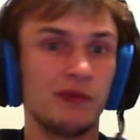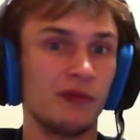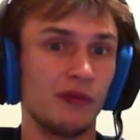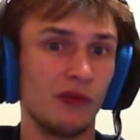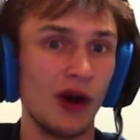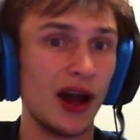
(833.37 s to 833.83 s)

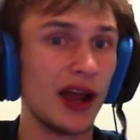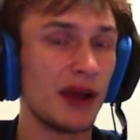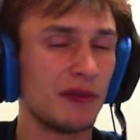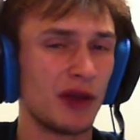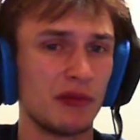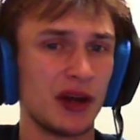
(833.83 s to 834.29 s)
why I'm
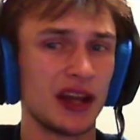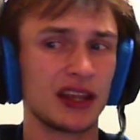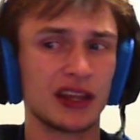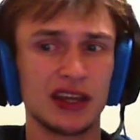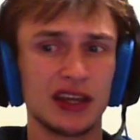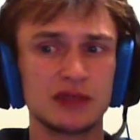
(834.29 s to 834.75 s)
not buying
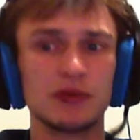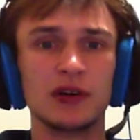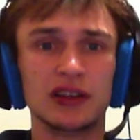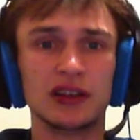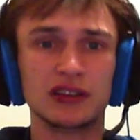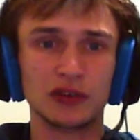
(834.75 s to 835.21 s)
an
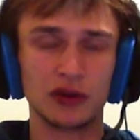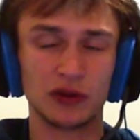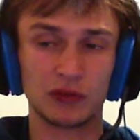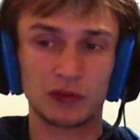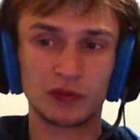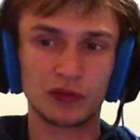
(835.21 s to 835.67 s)
Xbox, or
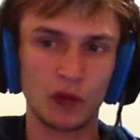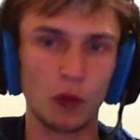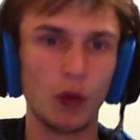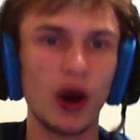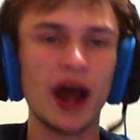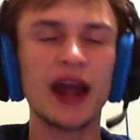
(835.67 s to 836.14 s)

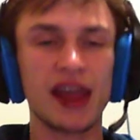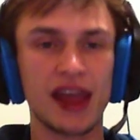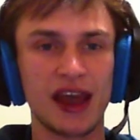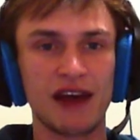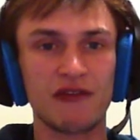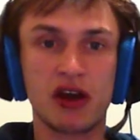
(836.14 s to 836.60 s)
why I
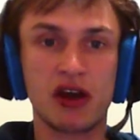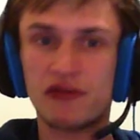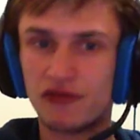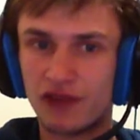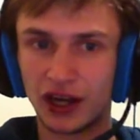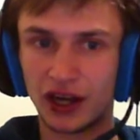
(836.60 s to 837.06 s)
have
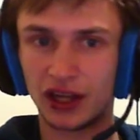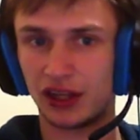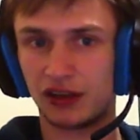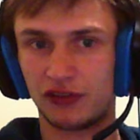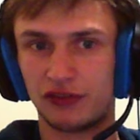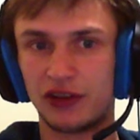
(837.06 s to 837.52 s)
very
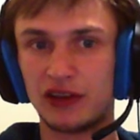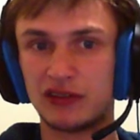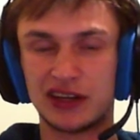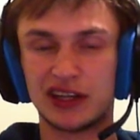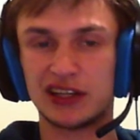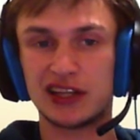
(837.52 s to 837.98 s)
little faith
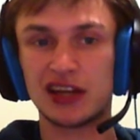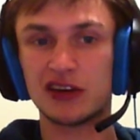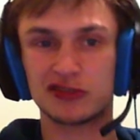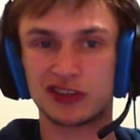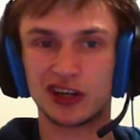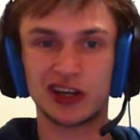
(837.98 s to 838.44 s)
that
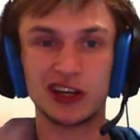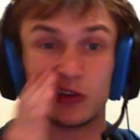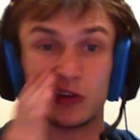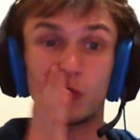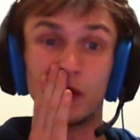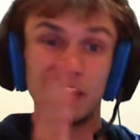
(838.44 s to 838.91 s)
Nintendo's going to
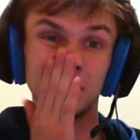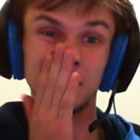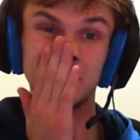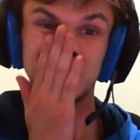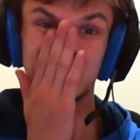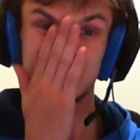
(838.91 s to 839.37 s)
do well
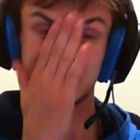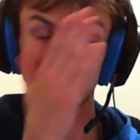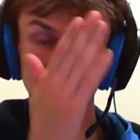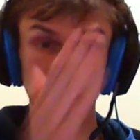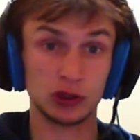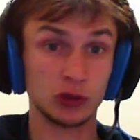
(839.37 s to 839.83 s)
with the
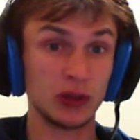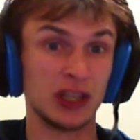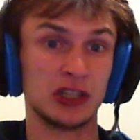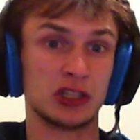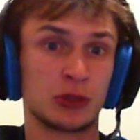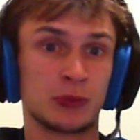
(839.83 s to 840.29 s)
Nintendo
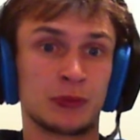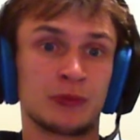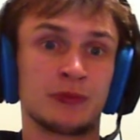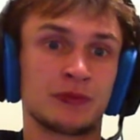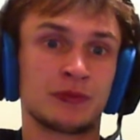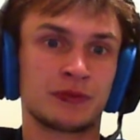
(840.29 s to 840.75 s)
Switch,
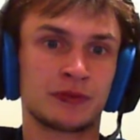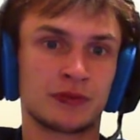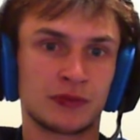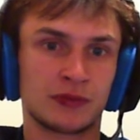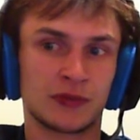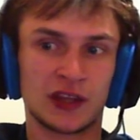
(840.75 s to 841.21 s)

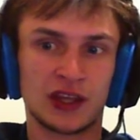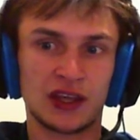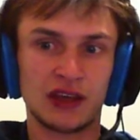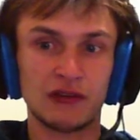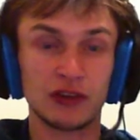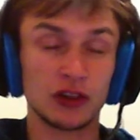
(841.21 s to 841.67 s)

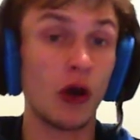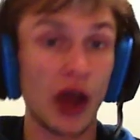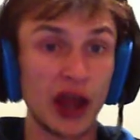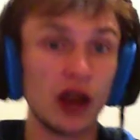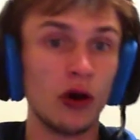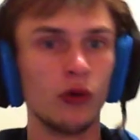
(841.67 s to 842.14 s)
even though
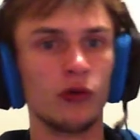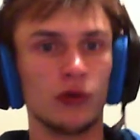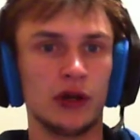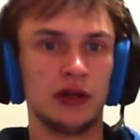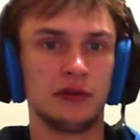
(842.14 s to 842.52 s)
I own one.